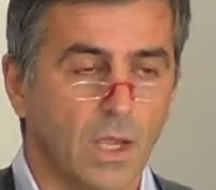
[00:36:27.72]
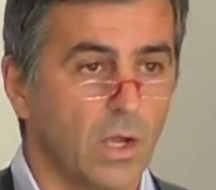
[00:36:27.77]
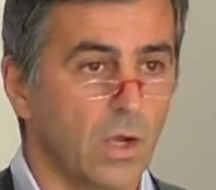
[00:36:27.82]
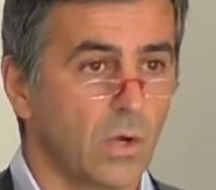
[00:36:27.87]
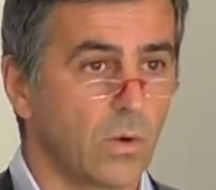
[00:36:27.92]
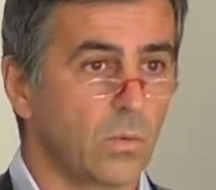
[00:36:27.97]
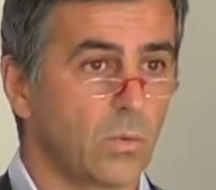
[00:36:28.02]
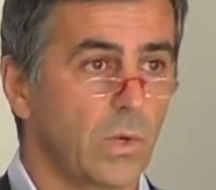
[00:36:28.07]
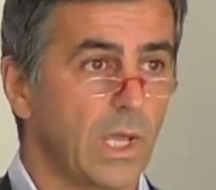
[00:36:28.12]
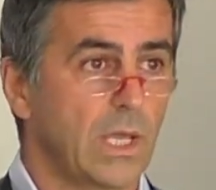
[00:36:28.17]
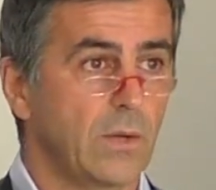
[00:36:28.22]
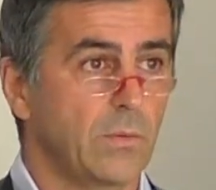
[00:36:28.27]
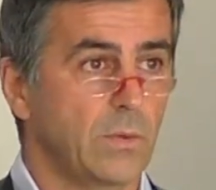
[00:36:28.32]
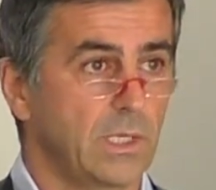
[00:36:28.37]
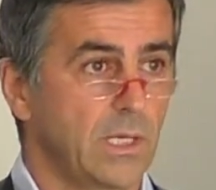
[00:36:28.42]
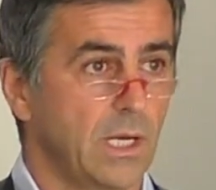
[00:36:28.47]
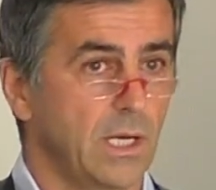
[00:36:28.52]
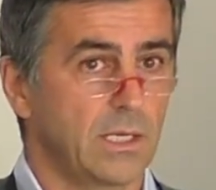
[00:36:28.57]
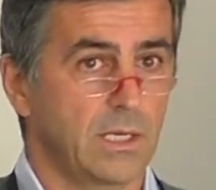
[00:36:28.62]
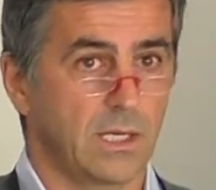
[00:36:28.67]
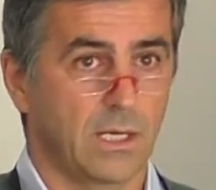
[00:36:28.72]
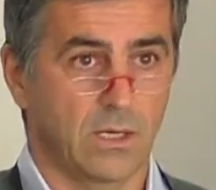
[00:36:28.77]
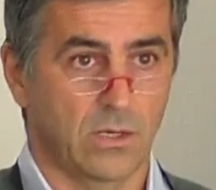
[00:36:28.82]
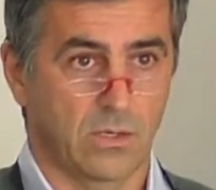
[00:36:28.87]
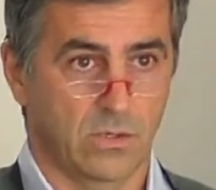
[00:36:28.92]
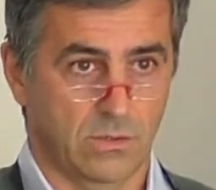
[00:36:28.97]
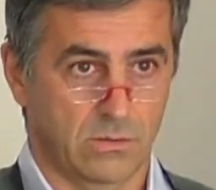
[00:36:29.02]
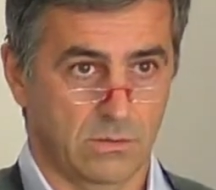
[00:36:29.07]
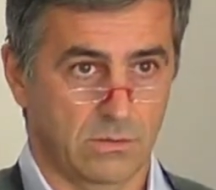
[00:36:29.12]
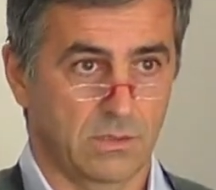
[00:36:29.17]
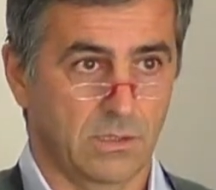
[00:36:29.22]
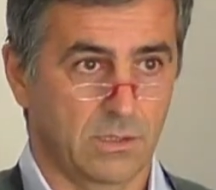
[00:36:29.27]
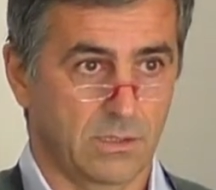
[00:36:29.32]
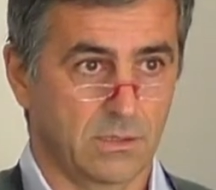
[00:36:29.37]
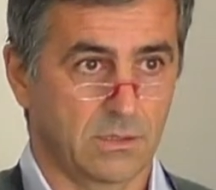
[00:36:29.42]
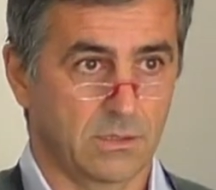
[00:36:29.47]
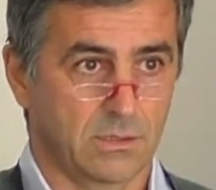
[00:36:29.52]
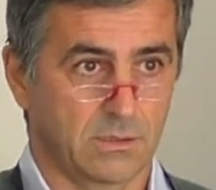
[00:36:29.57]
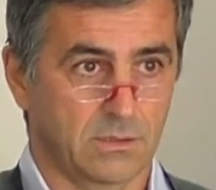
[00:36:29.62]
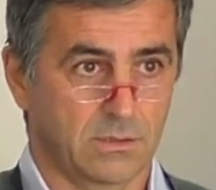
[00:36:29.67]
where we are now
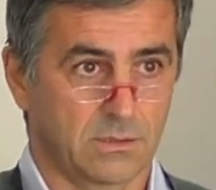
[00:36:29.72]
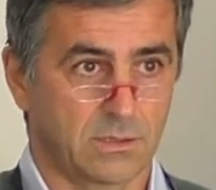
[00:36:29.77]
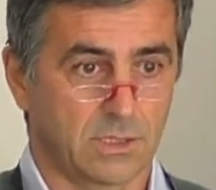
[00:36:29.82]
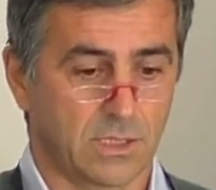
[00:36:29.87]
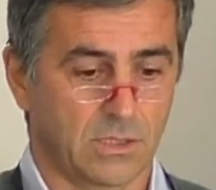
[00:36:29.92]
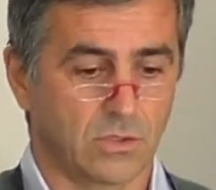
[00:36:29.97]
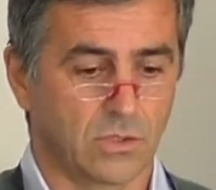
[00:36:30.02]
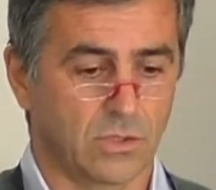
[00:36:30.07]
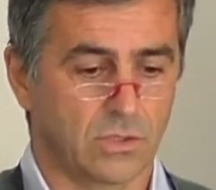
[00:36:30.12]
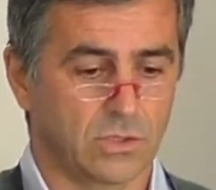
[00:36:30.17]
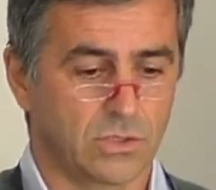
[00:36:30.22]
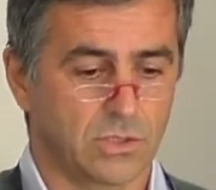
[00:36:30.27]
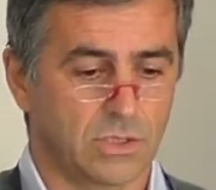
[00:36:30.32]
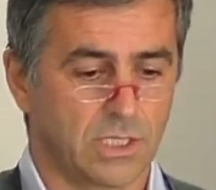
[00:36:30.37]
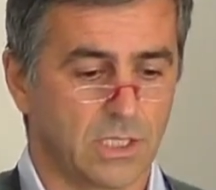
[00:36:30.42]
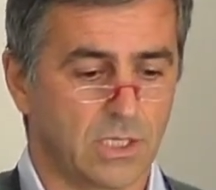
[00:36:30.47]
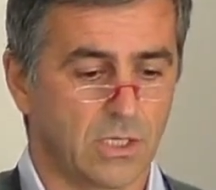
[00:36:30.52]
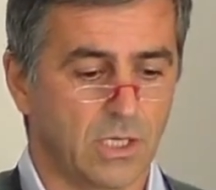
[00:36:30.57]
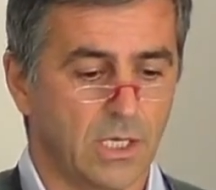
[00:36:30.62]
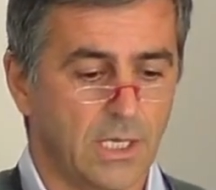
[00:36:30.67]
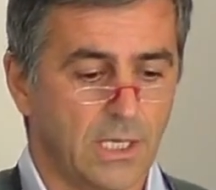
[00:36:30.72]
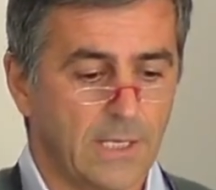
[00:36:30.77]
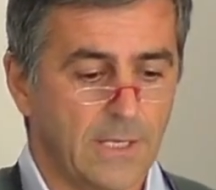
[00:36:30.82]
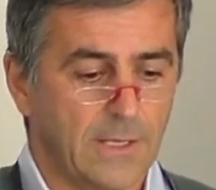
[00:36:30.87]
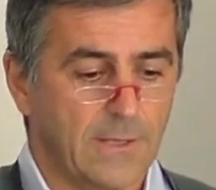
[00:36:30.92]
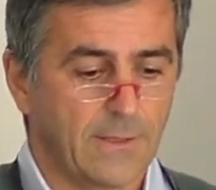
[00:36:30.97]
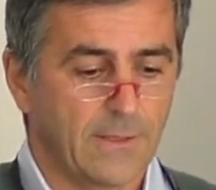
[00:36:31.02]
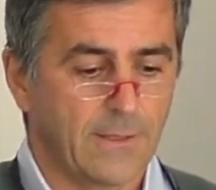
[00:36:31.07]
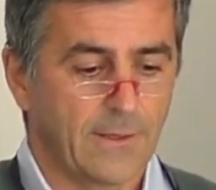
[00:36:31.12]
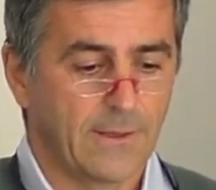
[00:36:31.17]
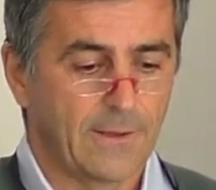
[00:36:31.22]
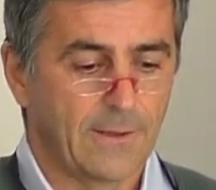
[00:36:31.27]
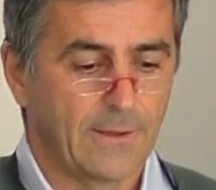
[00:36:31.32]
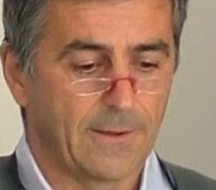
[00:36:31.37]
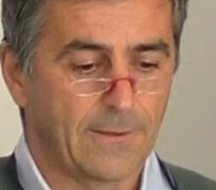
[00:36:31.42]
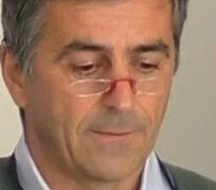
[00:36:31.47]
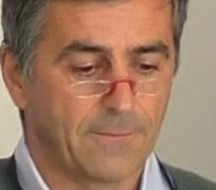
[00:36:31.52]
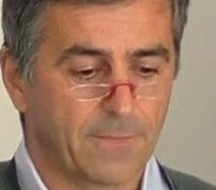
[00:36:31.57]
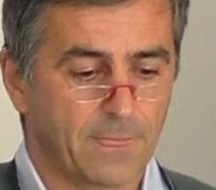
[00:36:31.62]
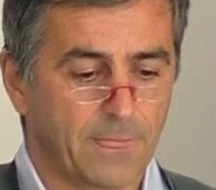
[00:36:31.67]
in technology. Now,
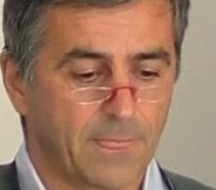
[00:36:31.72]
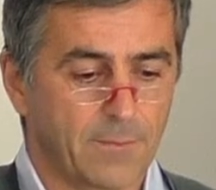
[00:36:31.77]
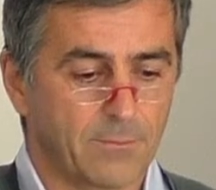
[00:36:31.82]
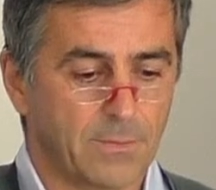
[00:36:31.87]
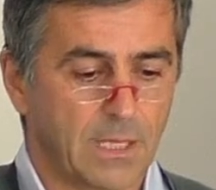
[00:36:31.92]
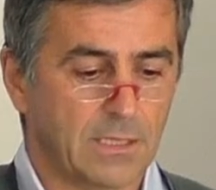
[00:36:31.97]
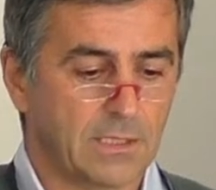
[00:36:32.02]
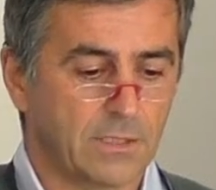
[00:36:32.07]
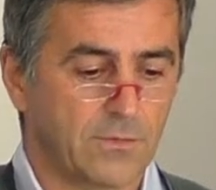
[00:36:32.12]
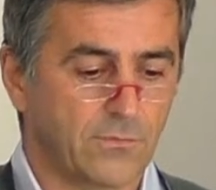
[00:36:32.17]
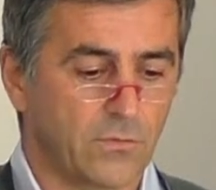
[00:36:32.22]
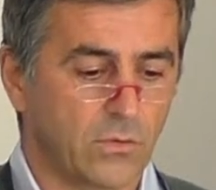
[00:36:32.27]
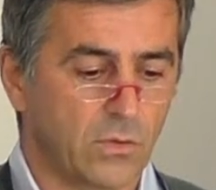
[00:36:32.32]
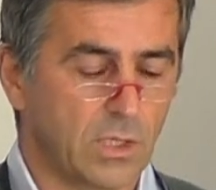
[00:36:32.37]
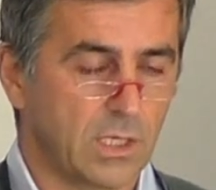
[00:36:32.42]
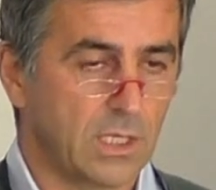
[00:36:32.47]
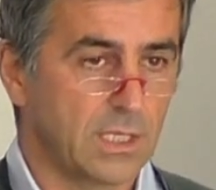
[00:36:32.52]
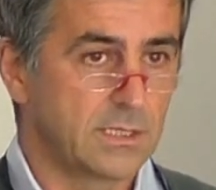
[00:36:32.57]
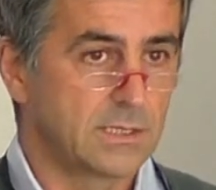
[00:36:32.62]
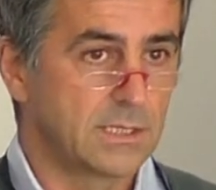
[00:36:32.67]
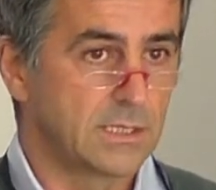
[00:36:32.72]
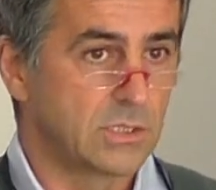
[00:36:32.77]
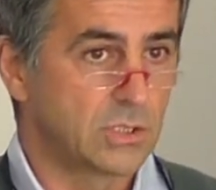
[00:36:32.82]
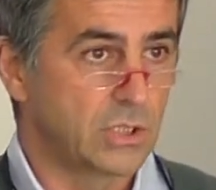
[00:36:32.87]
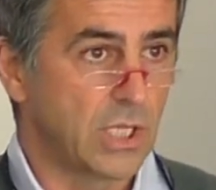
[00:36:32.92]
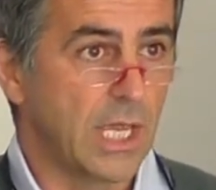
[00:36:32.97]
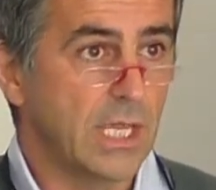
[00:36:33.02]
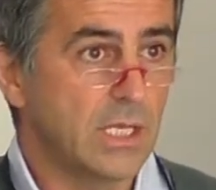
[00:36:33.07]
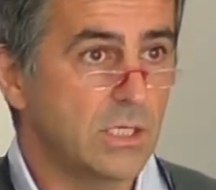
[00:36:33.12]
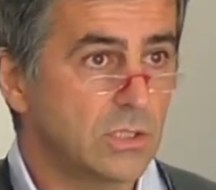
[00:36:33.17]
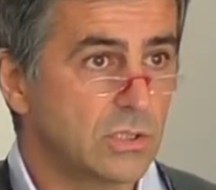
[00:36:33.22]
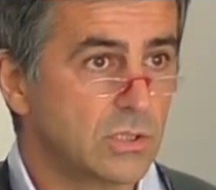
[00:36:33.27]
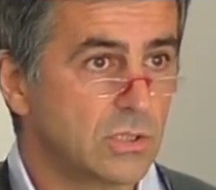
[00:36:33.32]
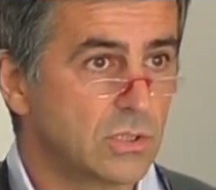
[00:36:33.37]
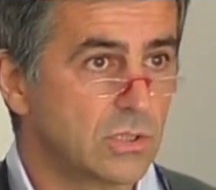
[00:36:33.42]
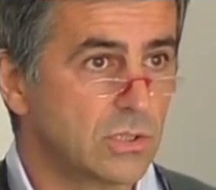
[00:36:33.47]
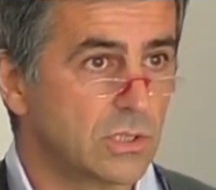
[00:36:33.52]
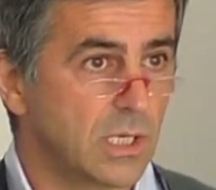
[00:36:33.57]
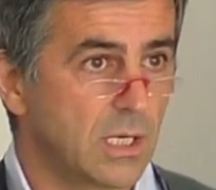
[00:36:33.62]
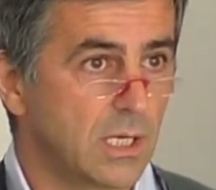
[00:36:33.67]
multifocal lenses
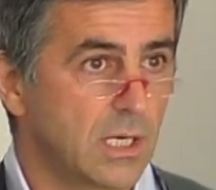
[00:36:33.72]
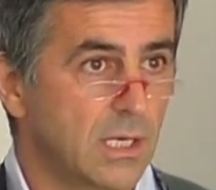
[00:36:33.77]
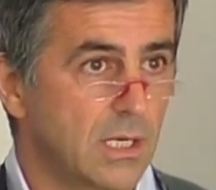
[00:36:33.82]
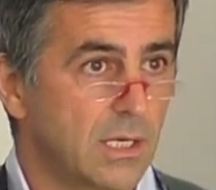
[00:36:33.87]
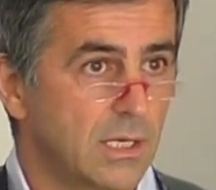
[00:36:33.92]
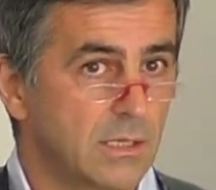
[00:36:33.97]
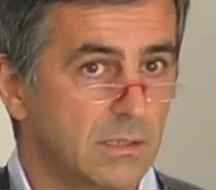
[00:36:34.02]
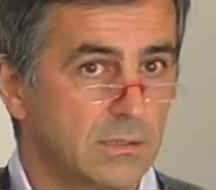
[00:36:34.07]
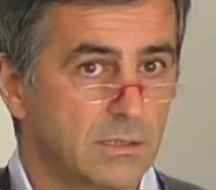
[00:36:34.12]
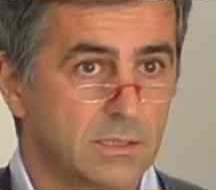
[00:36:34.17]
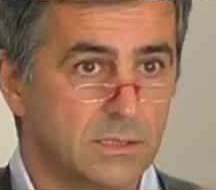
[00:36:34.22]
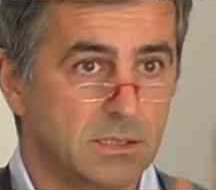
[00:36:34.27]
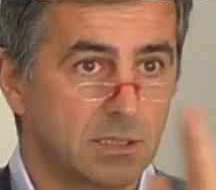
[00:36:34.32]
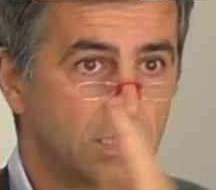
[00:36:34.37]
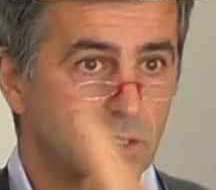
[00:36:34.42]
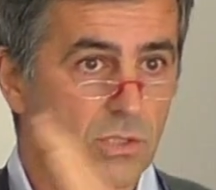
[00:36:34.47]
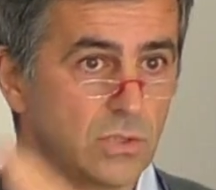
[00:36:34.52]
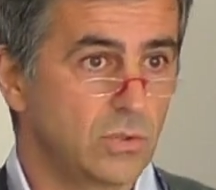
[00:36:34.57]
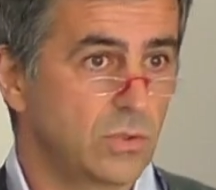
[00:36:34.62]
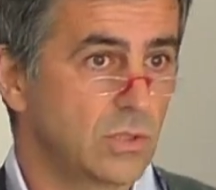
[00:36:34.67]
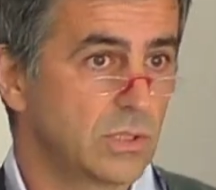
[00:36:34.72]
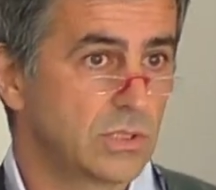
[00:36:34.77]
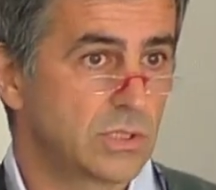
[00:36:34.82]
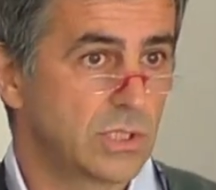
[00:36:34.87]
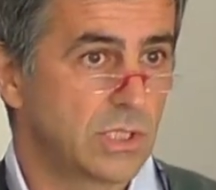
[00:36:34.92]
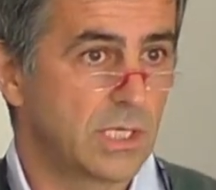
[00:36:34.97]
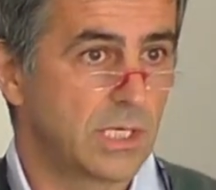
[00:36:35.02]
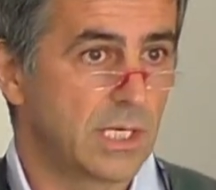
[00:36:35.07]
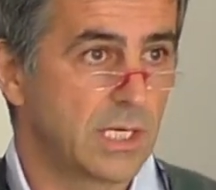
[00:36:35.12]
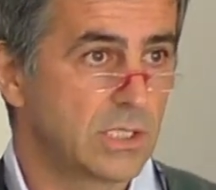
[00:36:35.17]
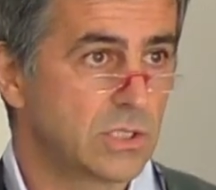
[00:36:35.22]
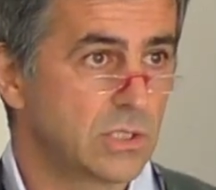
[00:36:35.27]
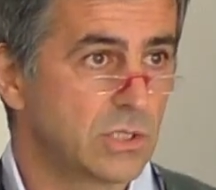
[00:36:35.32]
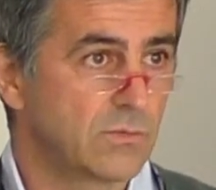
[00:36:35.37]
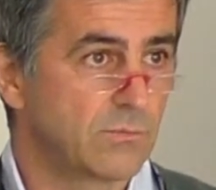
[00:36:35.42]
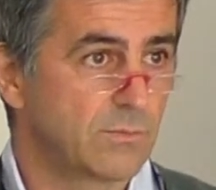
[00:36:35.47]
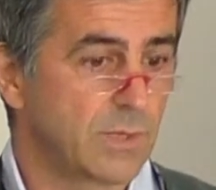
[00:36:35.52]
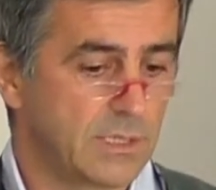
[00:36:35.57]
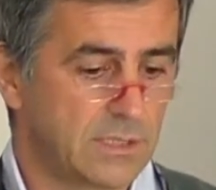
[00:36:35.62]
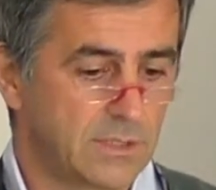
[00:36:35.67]
change. This is a newest generation
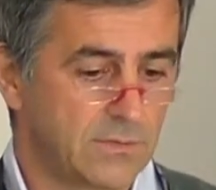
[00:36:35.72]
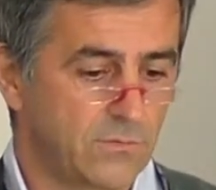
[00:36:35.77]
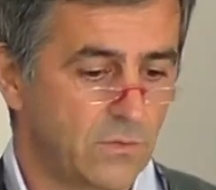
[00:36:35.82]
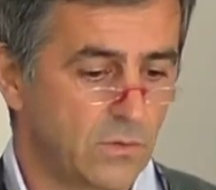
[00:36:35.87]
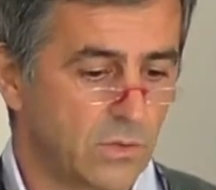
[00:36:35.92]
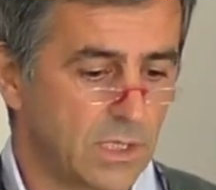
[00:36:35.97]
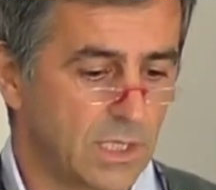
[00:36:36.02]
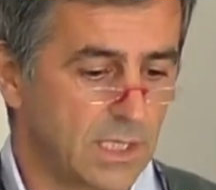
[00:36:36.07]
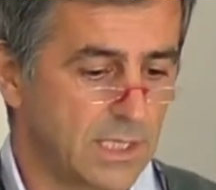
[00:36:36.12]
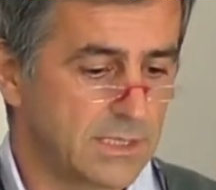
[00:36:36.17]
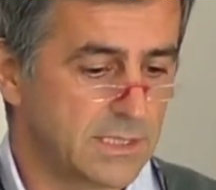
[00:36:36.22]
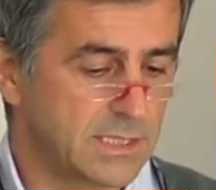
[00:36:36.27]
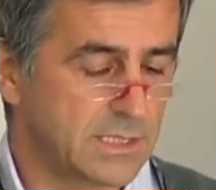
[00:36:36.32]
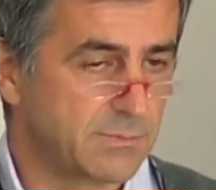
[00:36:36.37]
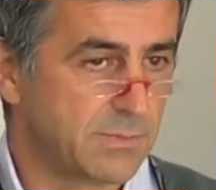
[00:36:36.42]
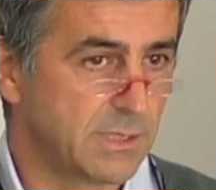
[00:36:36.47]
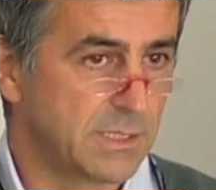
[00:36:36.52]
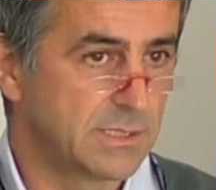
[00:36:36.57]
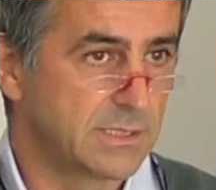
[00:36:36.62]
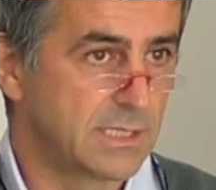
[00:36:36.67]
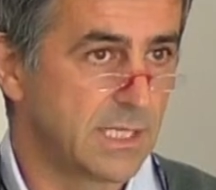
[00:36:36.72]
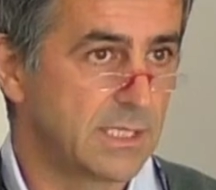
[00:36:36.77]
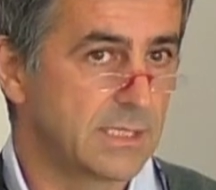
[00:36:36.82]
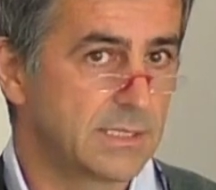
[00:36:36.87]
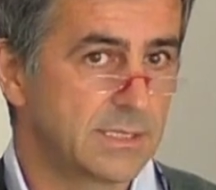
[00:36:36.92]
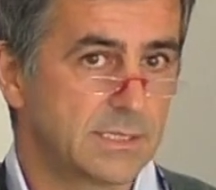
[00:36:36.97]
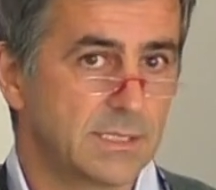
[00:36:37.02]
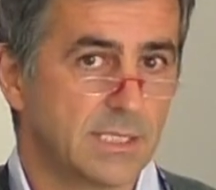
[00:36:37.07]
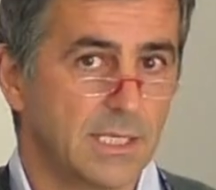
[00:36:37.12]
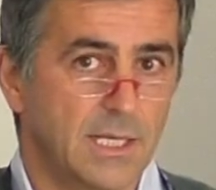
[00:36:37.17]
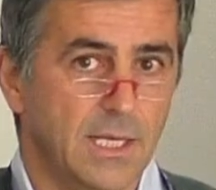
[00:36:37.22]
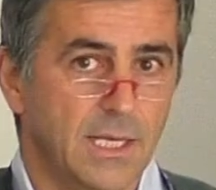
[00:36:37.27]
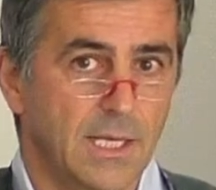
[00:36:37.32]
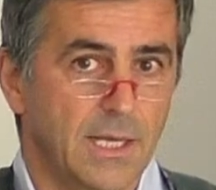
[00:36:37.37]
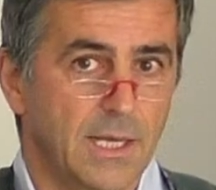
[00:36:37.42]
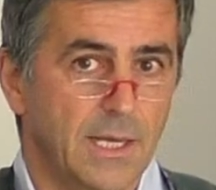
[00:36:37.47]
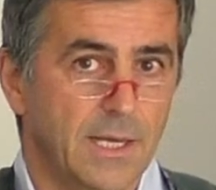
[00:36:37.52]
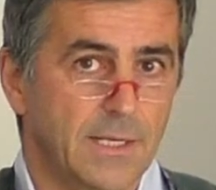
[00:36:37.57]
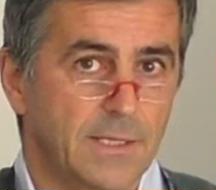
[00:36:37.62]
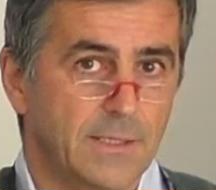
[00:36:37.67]
of multifocal lenses by Zeiss,
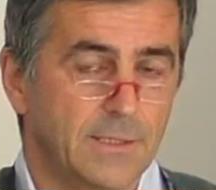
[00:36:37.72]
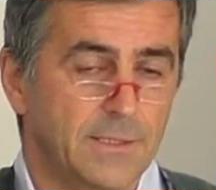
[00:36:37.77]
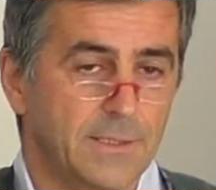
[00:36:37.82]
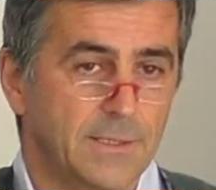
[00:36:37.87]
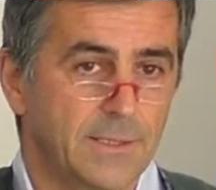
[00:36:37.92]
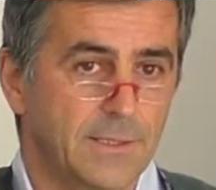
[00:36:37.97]
and